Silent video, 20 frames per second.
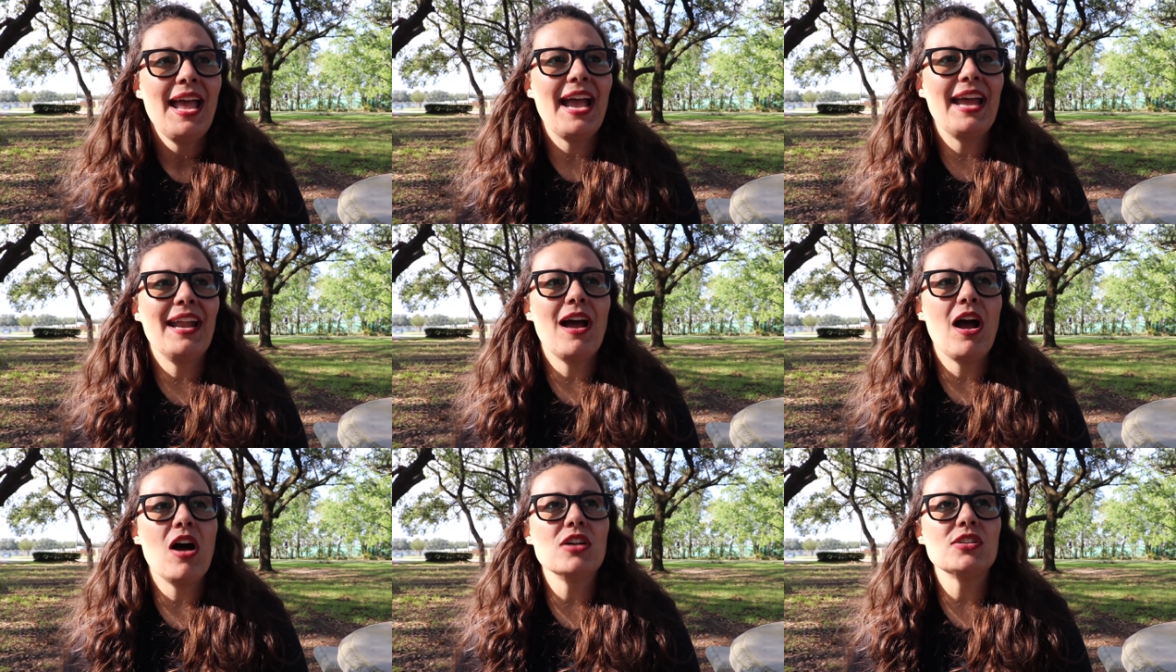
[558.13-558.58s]

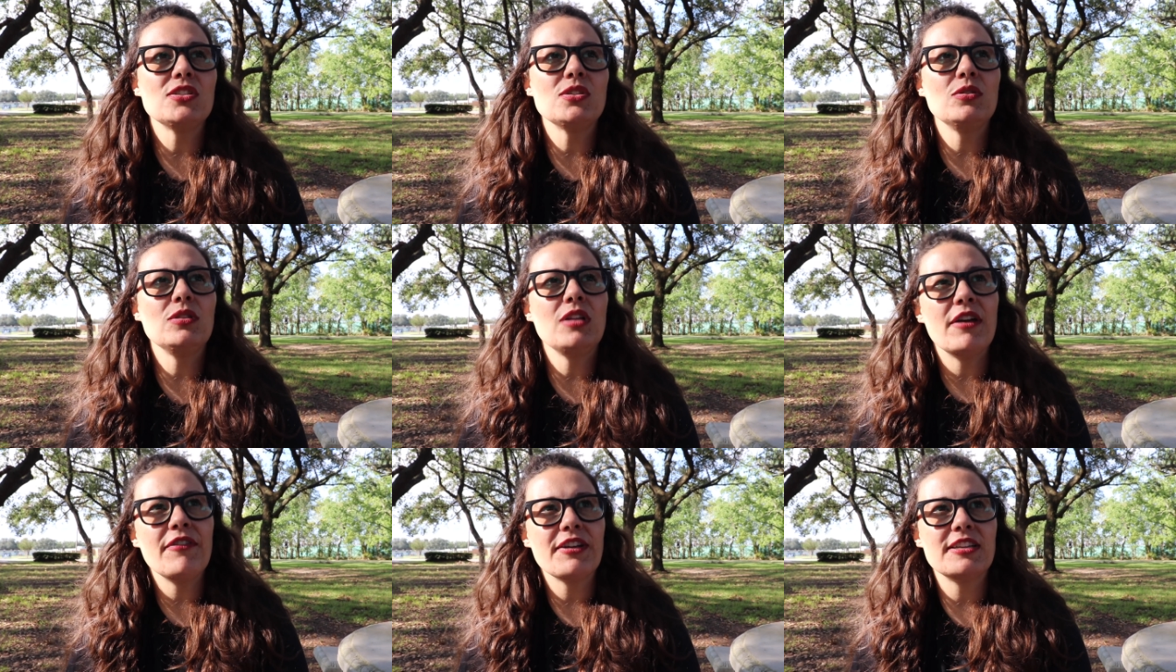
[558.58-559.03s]
and I
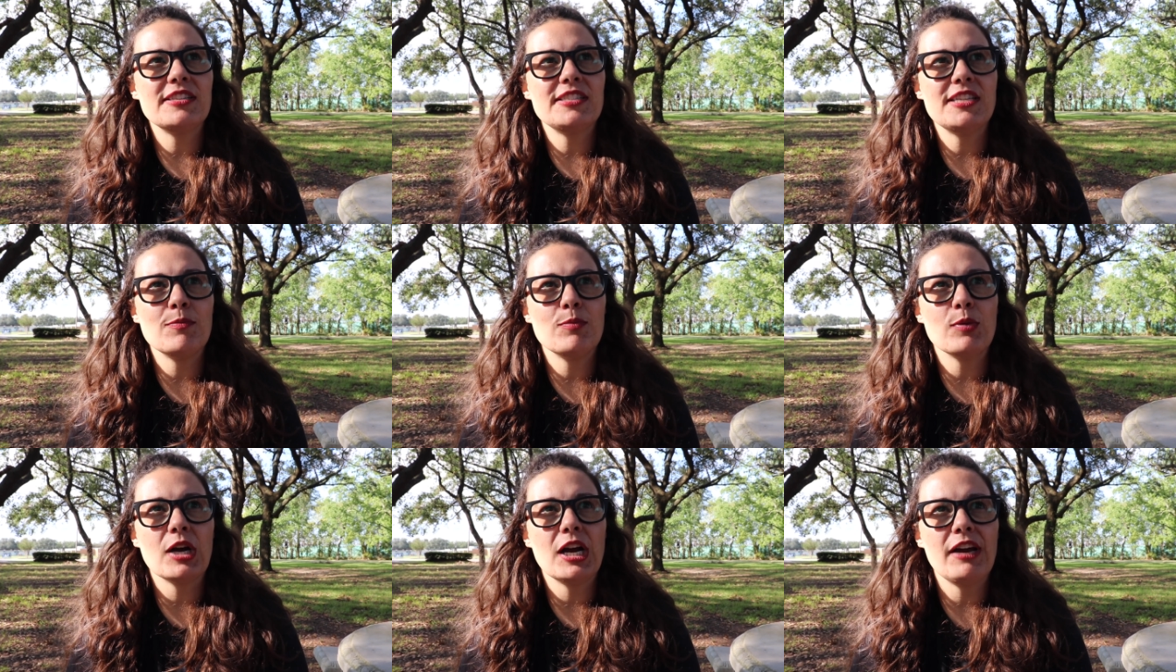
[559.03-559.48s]
also love
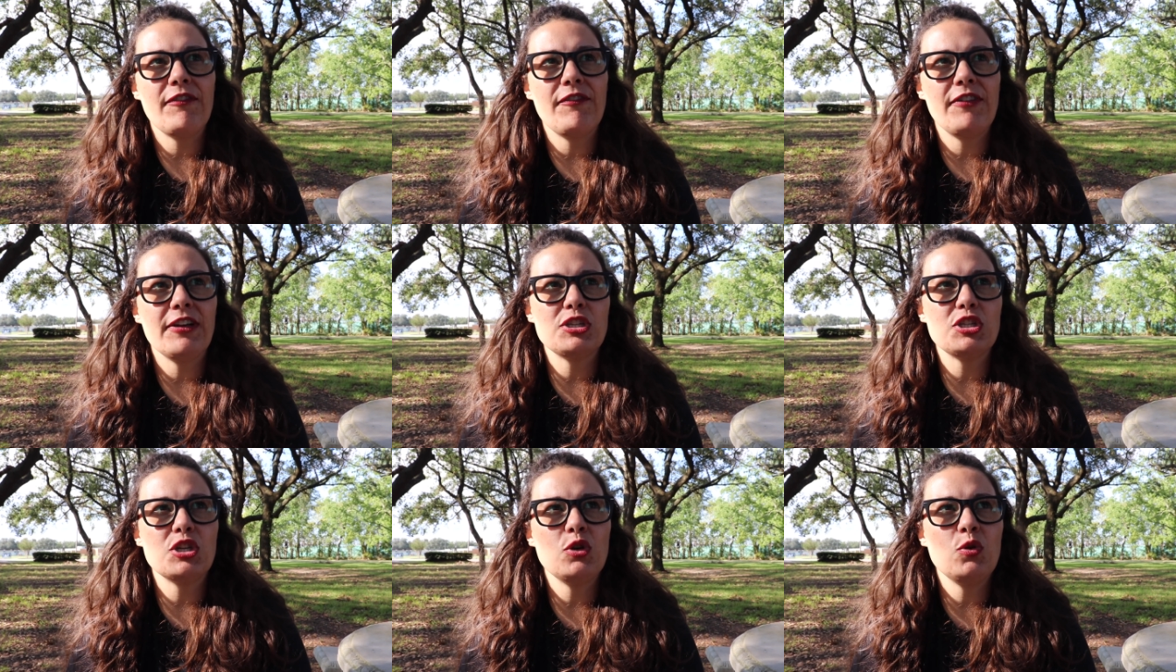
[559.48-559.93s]
contemporary
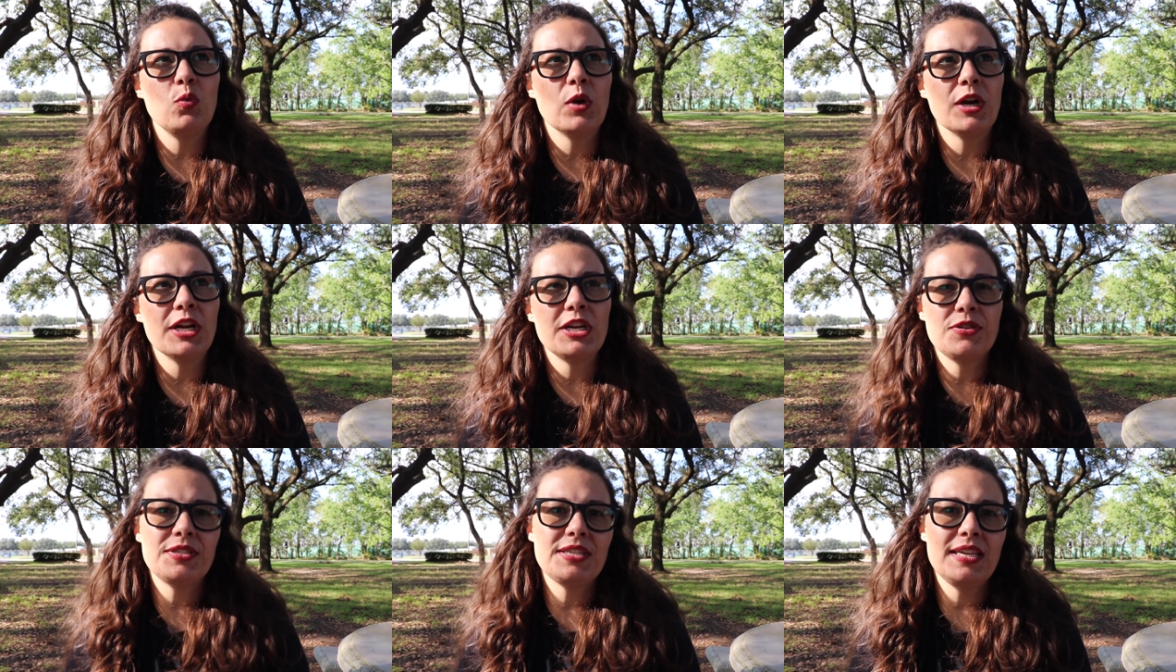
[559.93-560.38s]
fiction
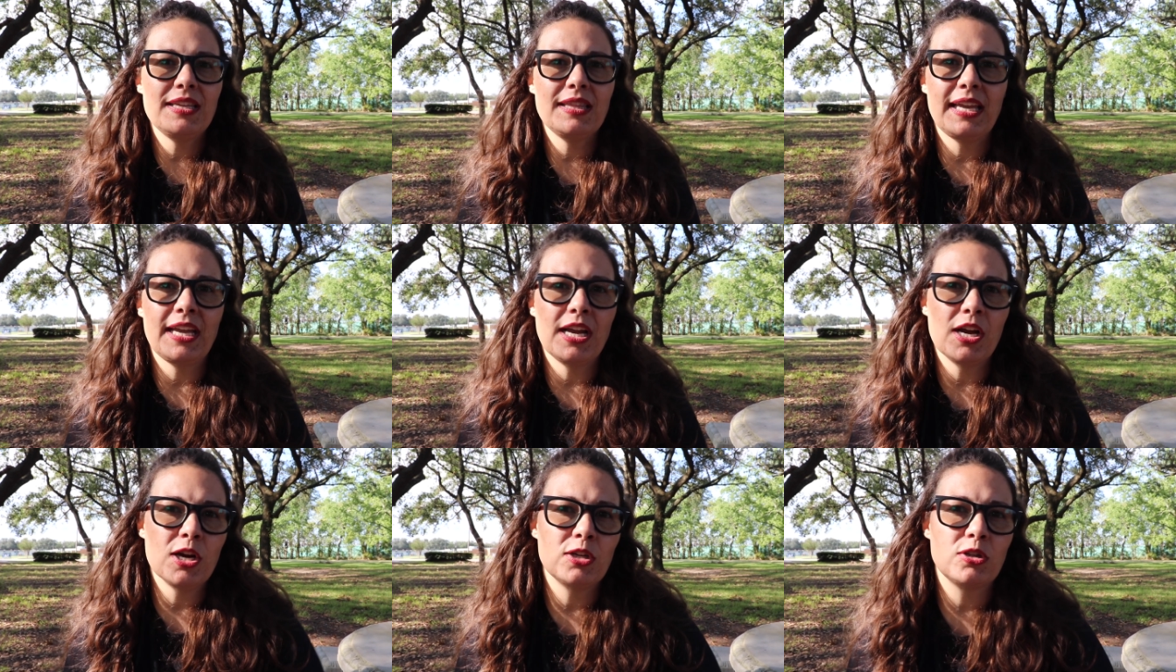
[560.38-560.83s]
where you see the
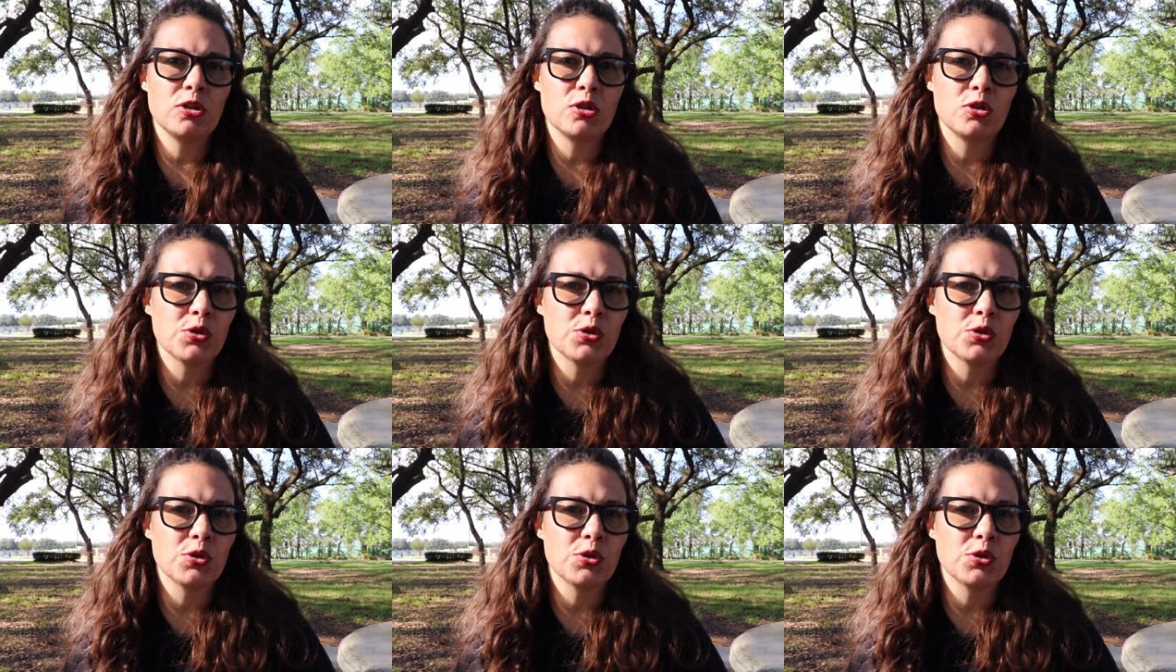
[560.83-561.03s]
characters